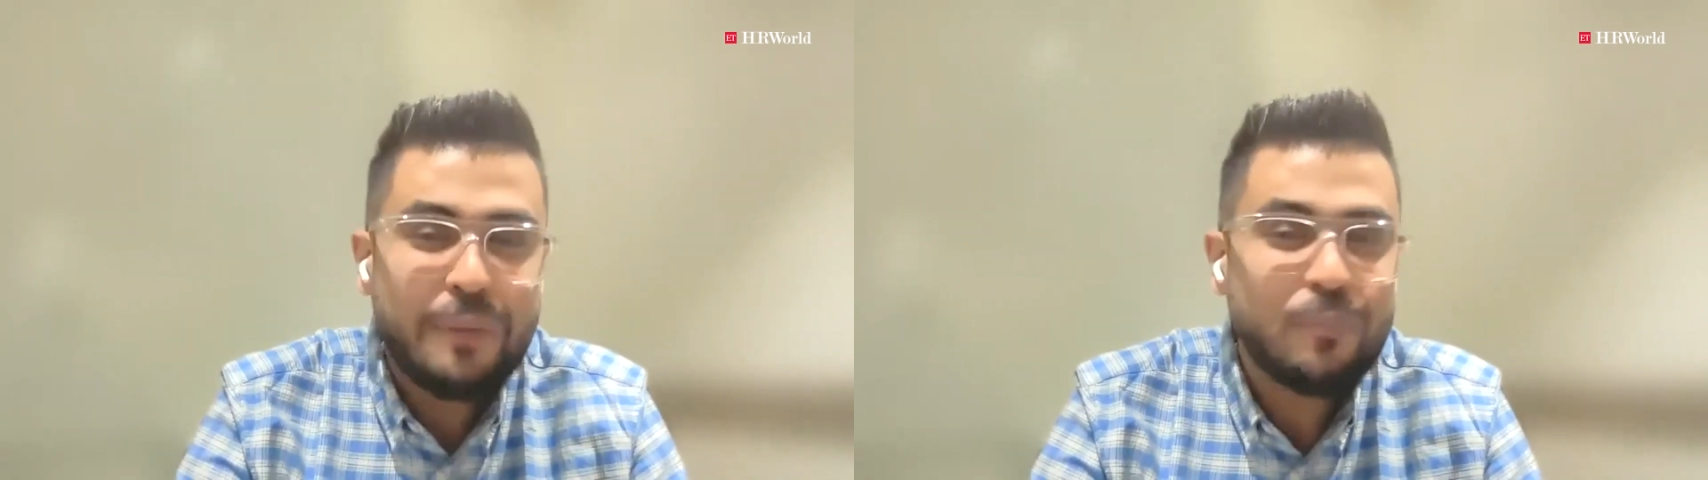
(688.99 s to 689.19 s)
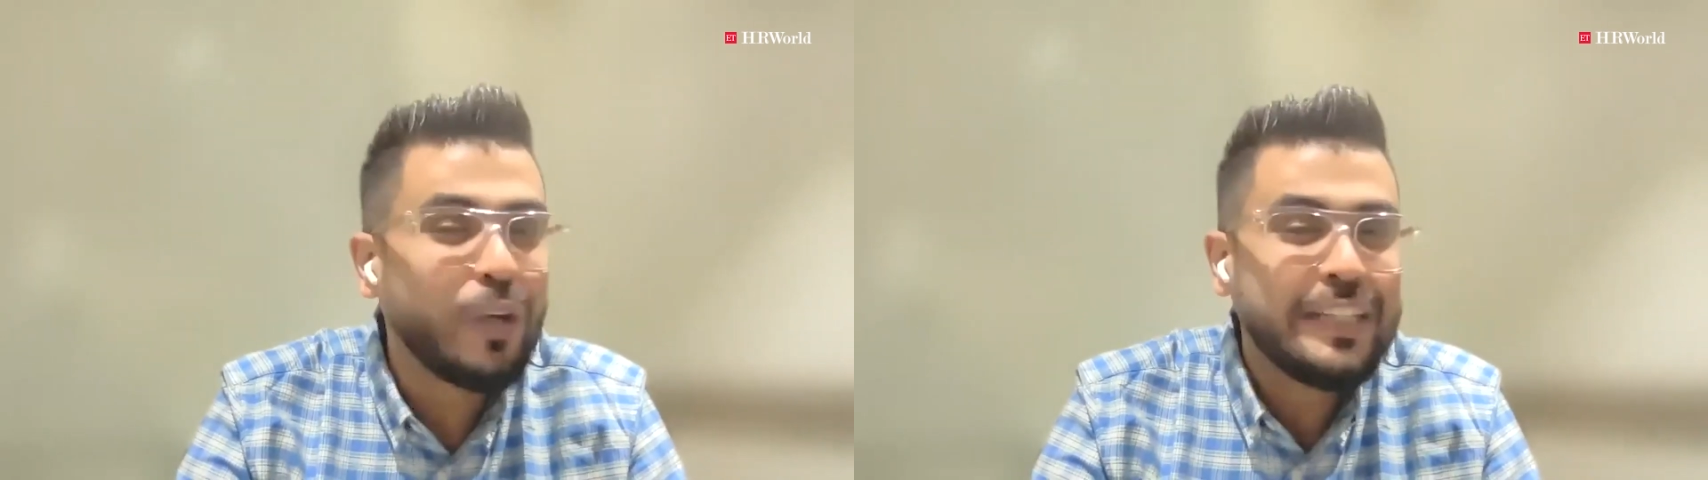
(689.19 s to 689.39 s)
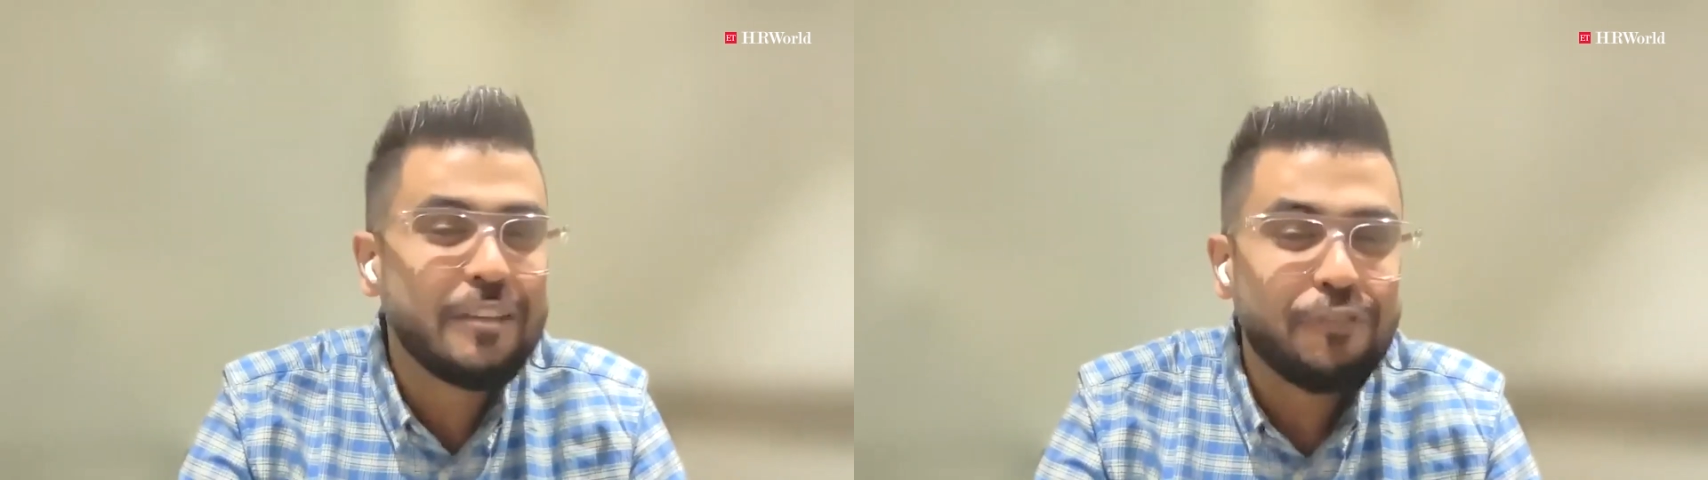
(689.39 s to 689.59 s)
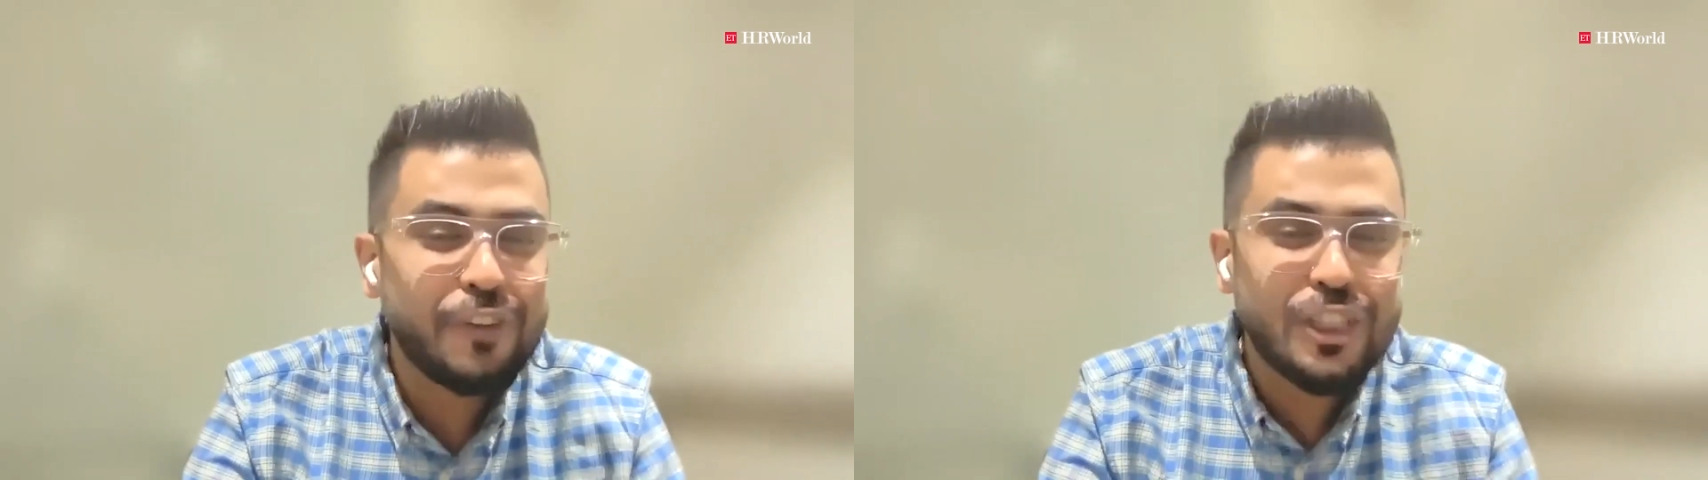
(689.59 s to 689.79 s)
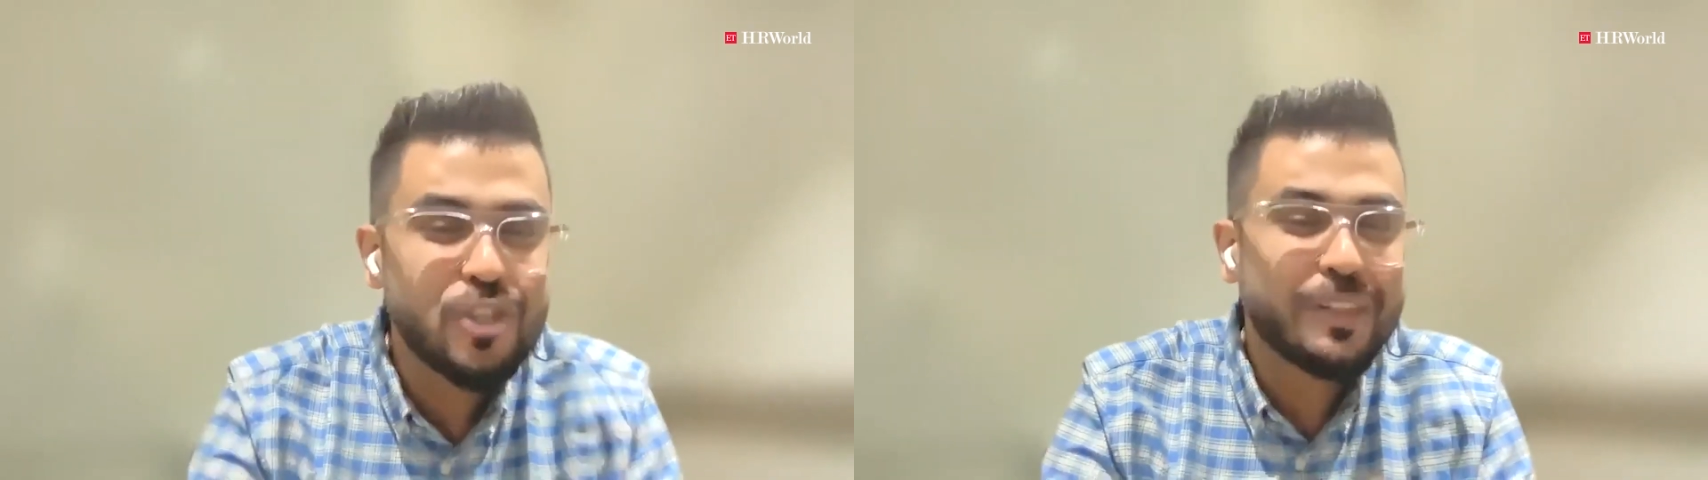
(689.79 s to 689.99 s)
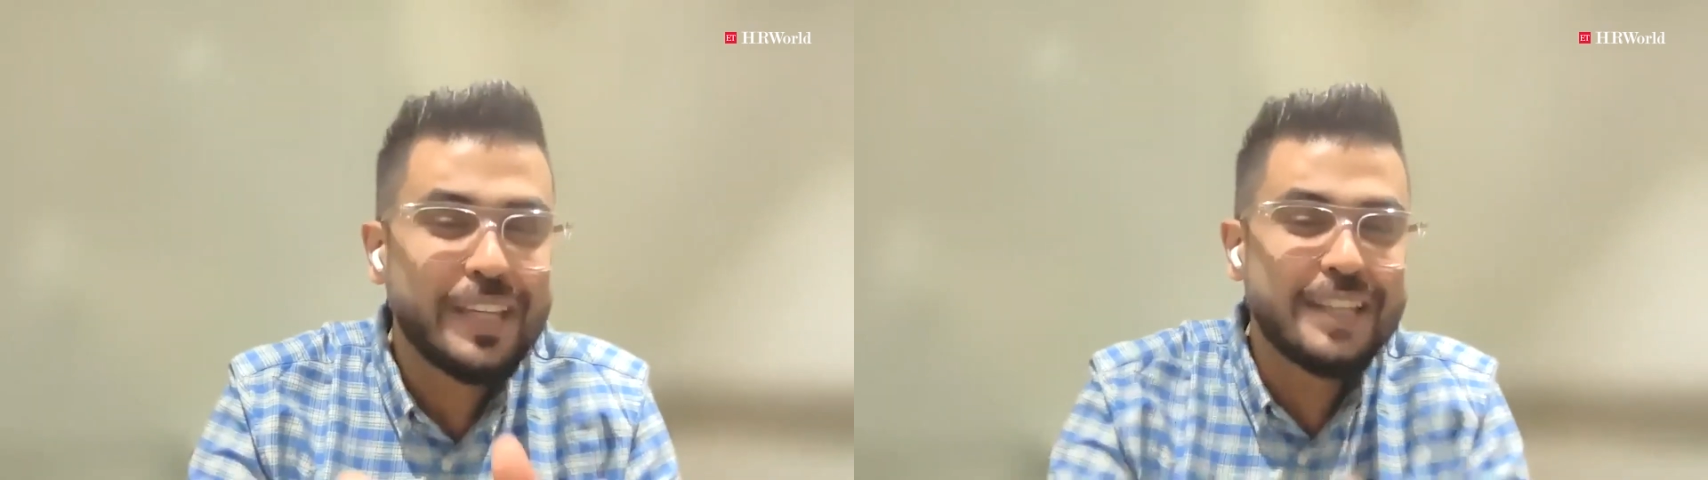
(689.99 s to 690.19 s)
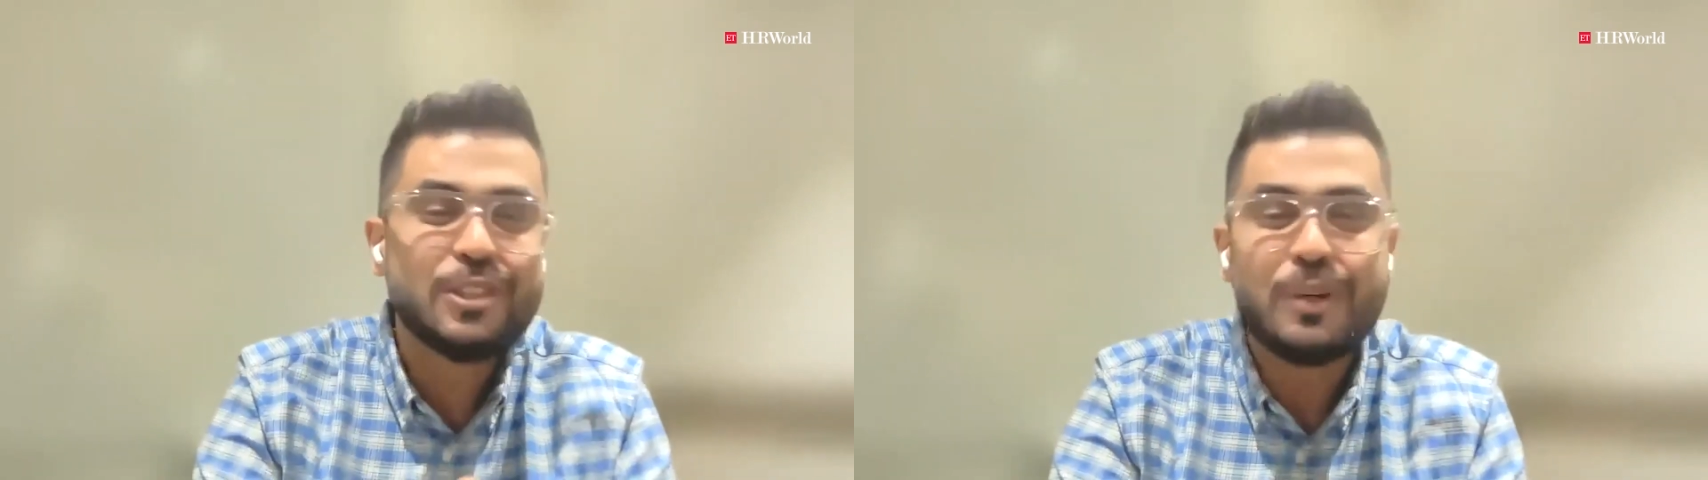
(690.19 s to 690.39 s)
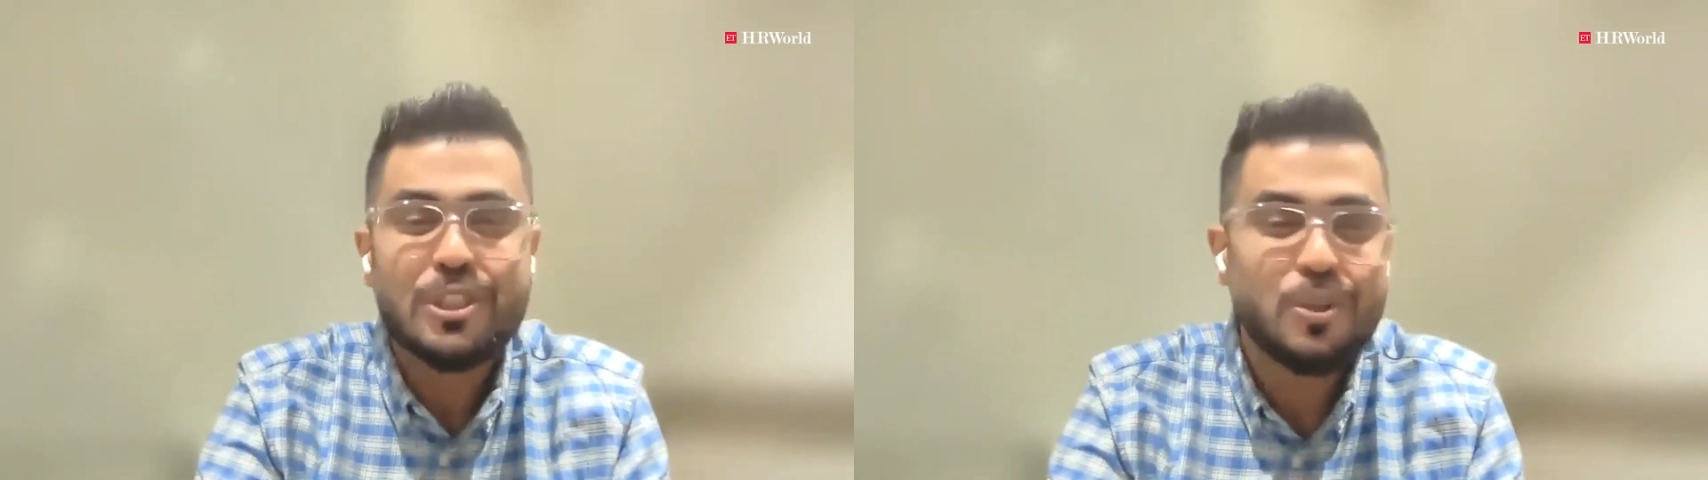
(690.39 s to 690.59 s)
And what difference do you think
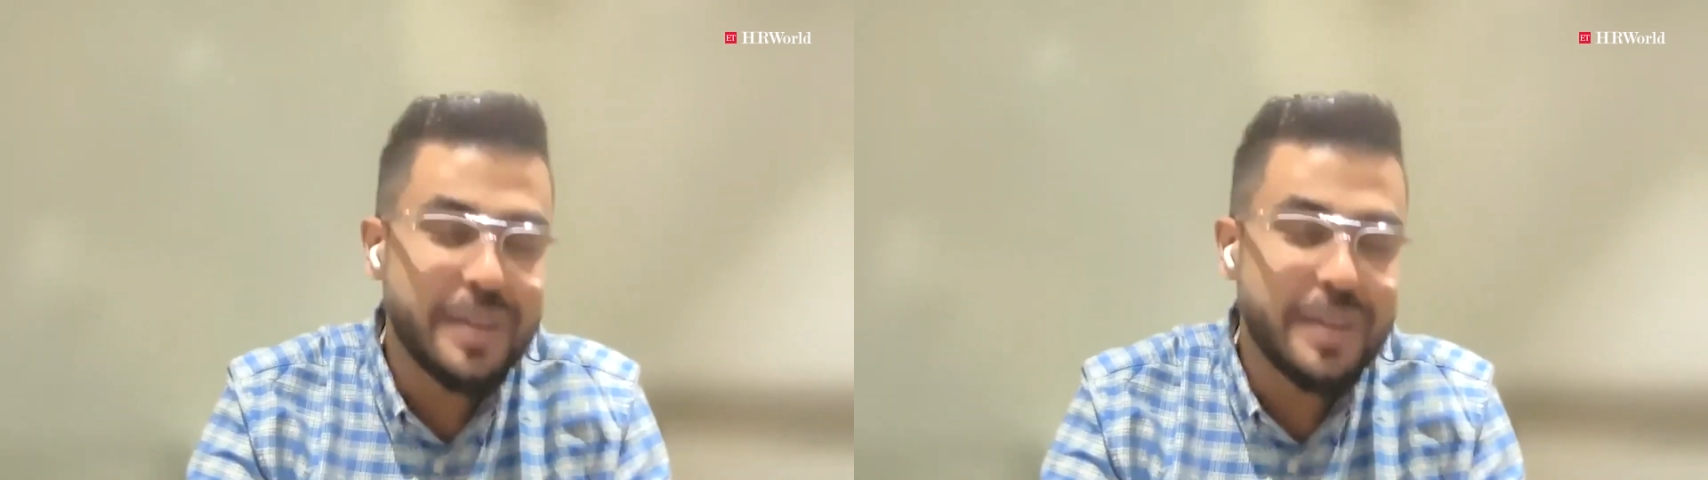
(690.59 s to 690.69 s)
it's going to